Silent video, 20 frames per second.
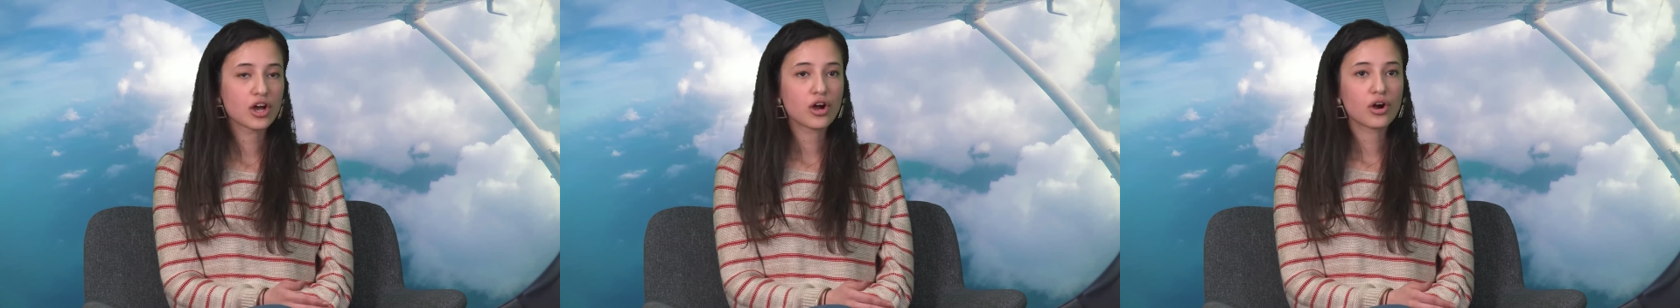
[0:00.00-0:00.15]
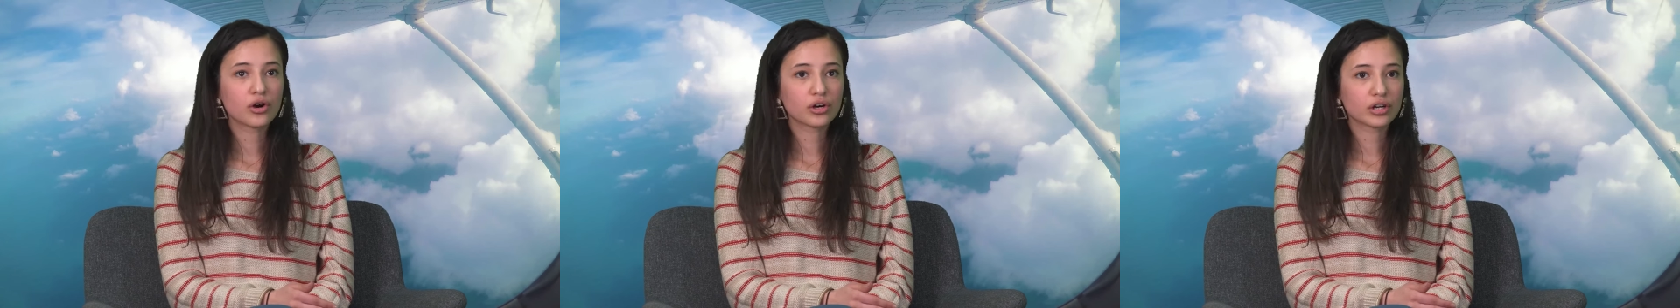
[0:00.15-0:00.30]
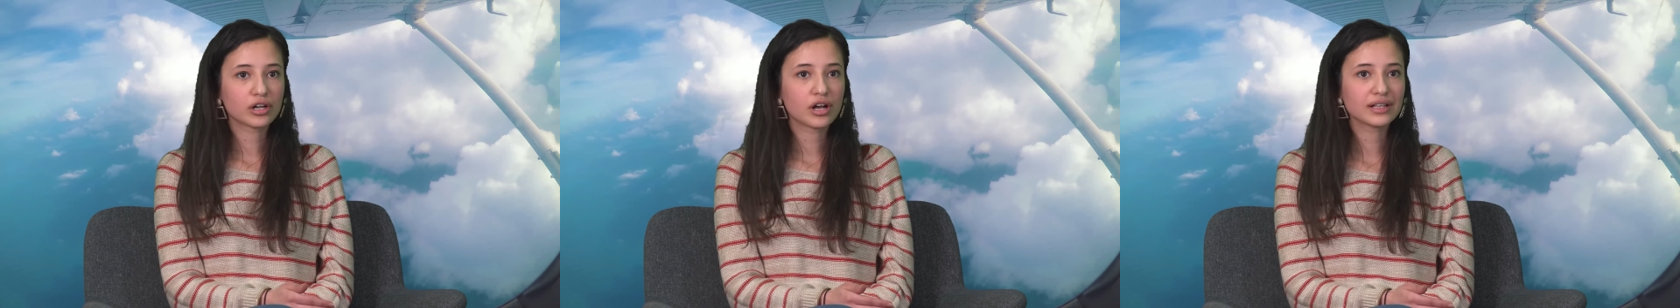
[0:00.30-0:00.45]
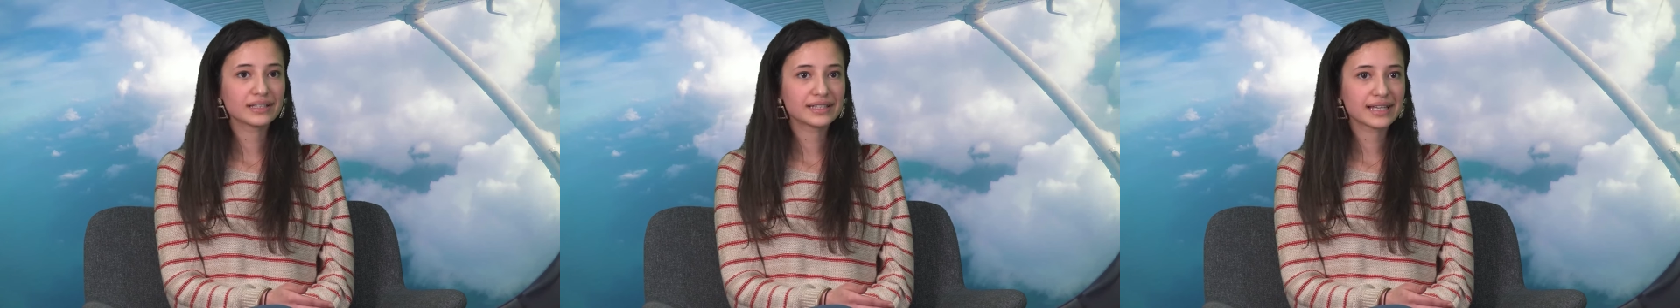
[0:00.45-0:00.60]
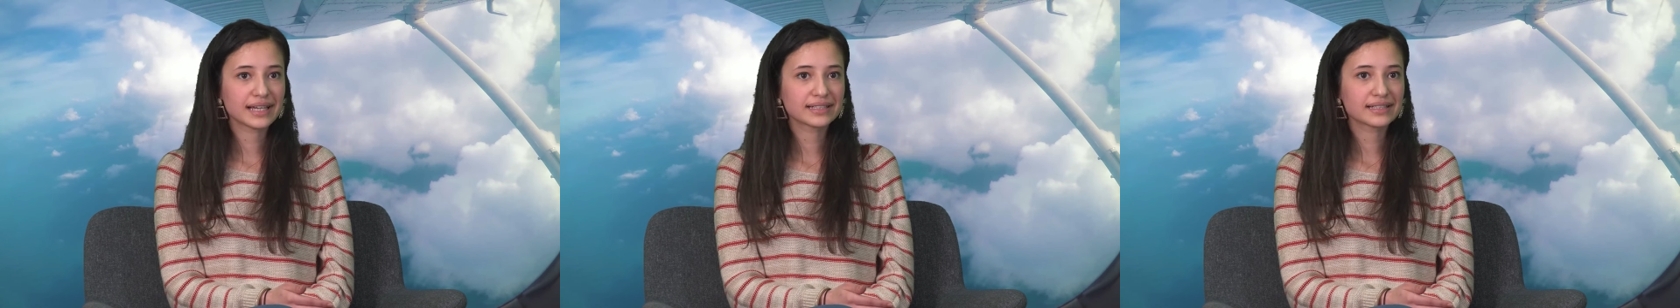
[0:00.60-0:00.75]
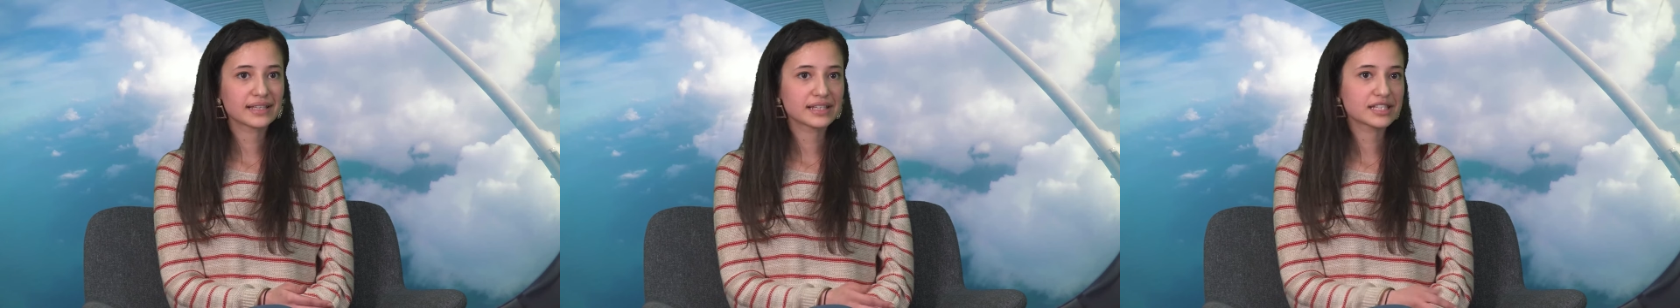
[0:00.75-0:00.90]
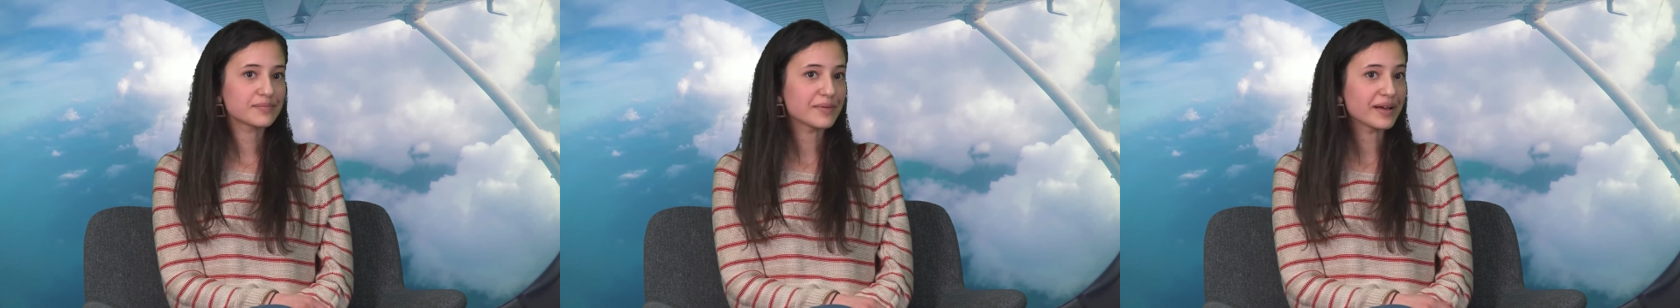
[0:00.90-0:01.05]
or
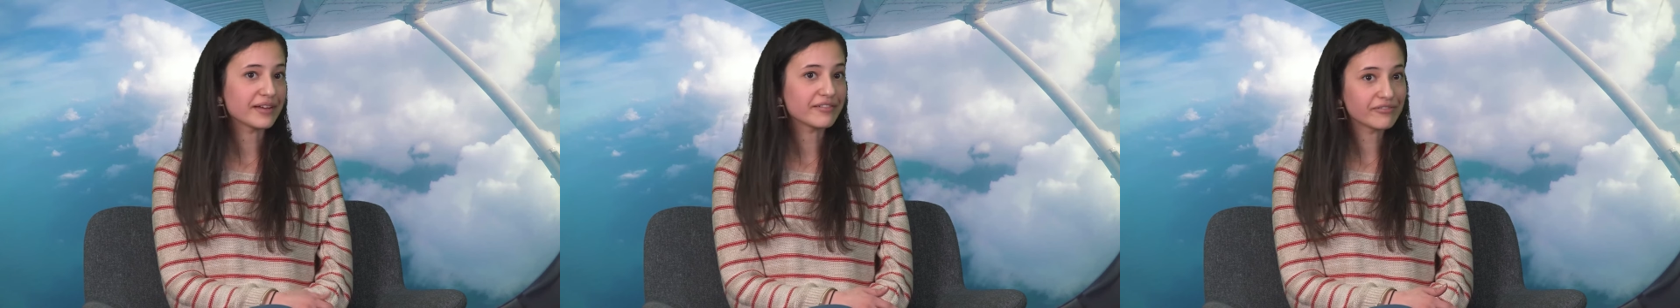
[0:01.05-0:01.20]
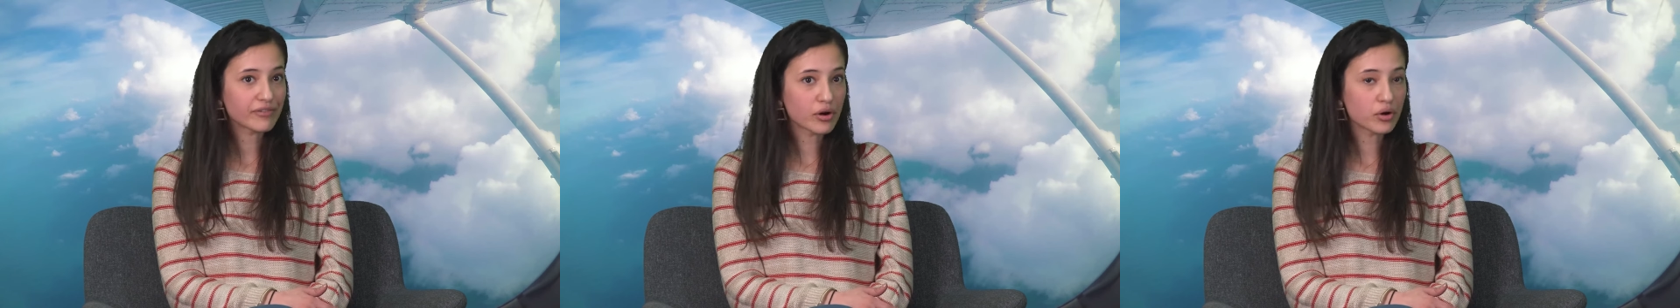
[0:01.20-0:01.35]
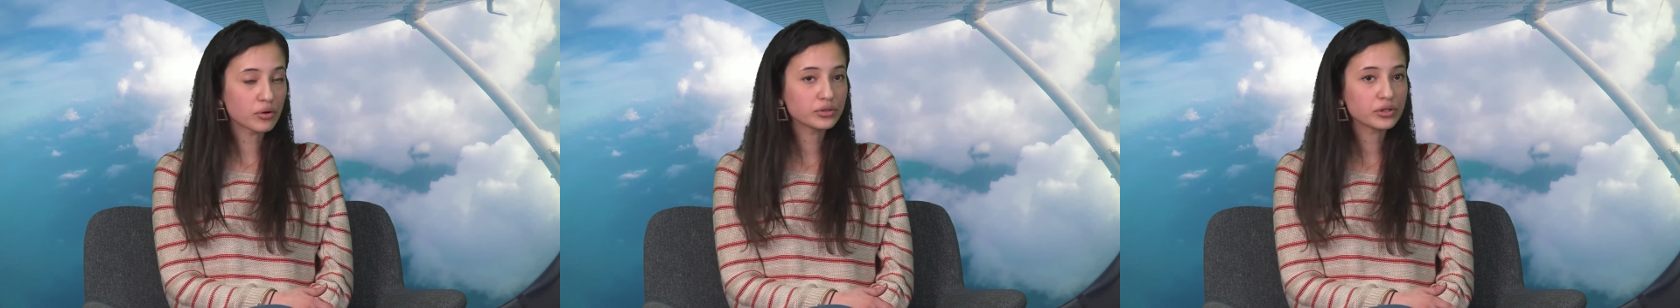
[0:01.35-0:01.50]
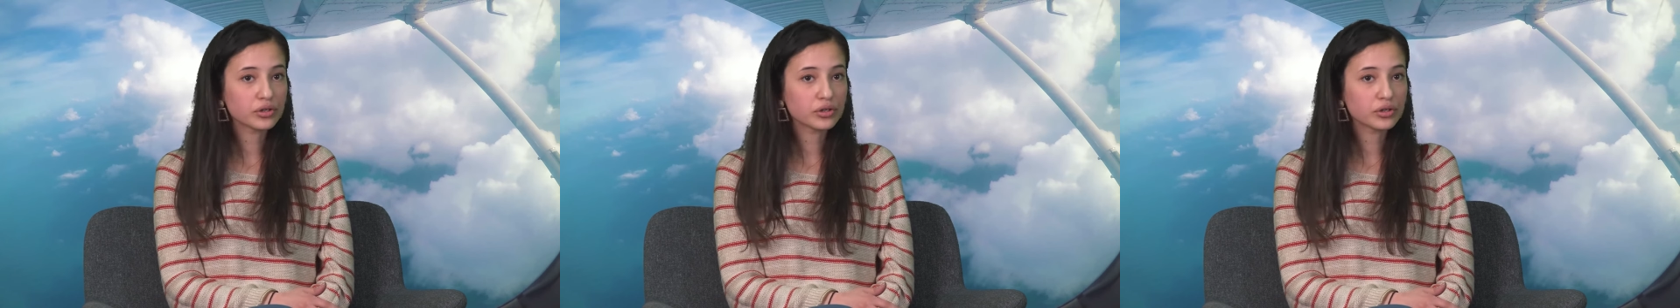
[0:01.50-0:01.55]
contact us by phone